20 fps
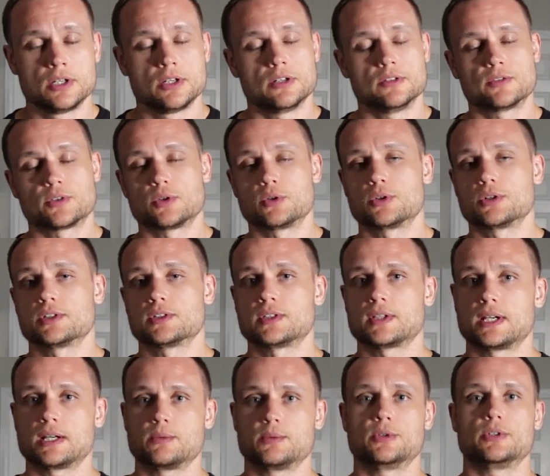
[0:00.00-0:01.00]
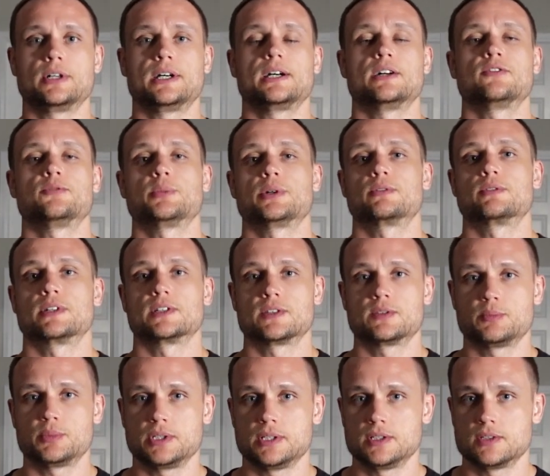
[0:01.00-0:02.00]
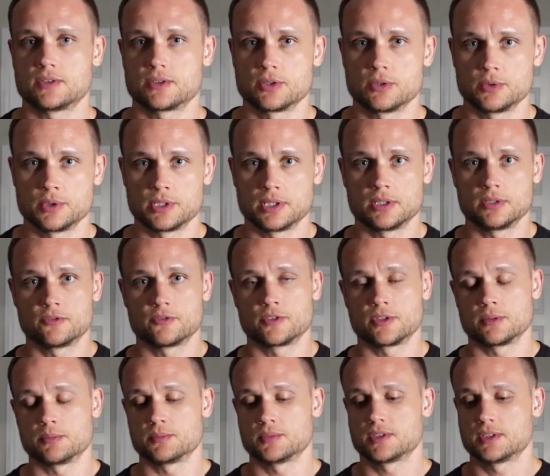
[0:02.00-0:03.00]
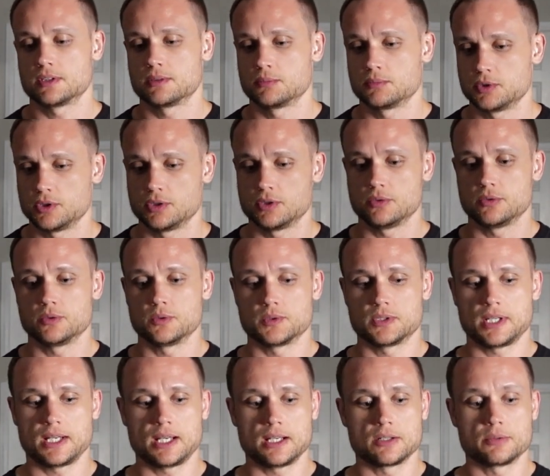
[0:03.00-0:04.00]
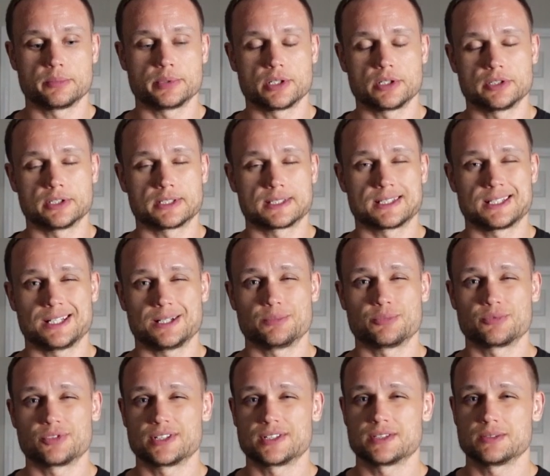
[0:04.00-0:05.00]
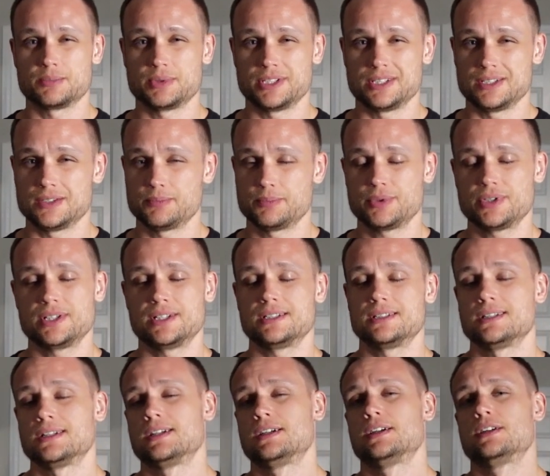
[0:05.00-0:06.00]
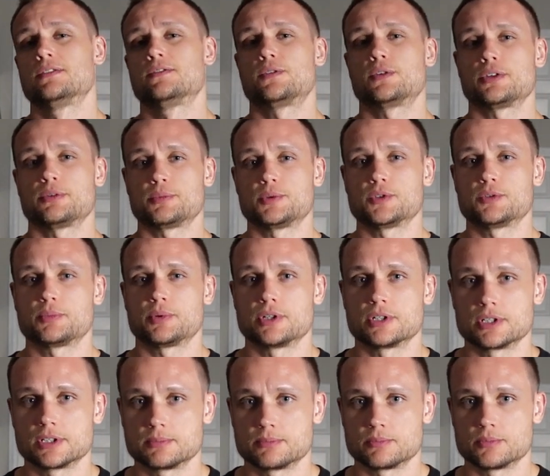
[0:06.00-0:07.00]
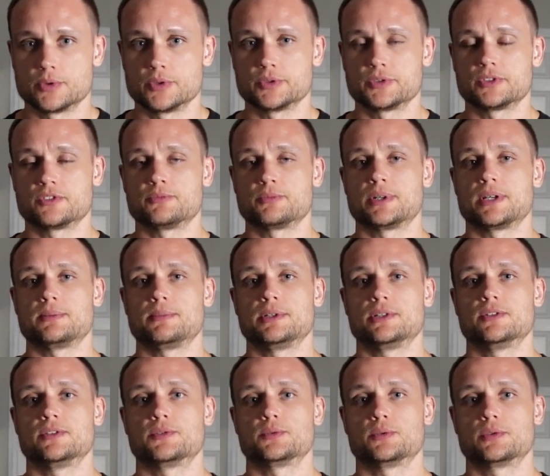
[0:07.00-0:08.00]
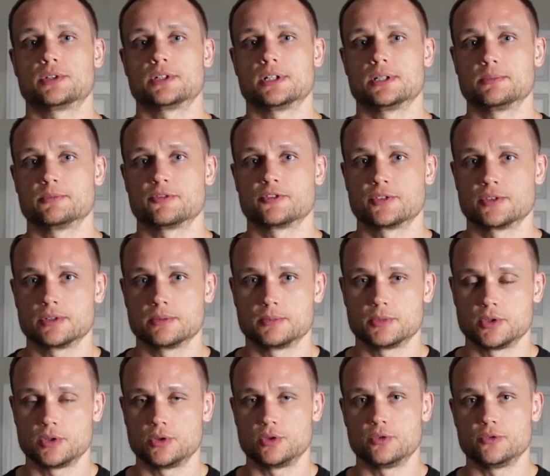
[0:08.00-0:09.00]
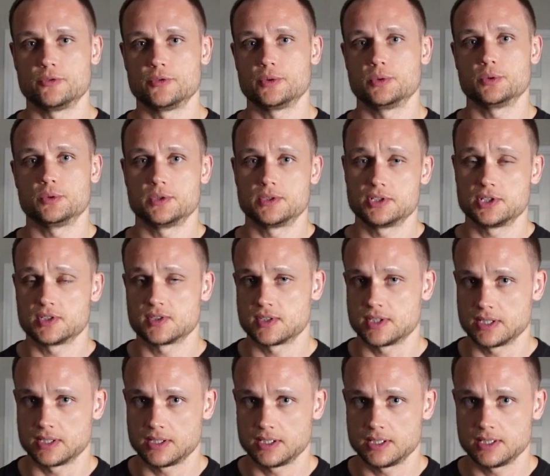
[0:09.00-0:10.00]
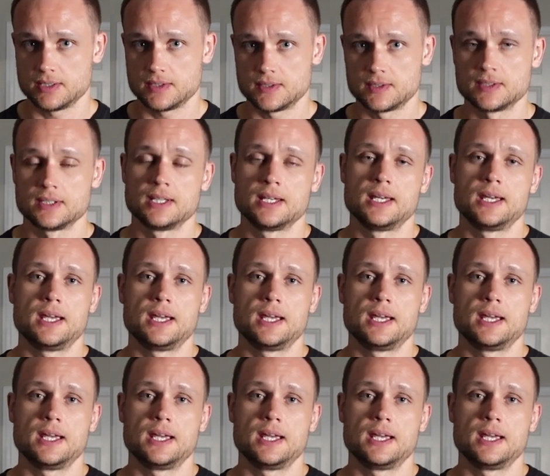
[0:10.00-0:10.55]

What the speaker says: Of course, I will have my recipes thrown in from some, those anabolic type recipes, but for the most part, most of my meals will come from whole foods just like this.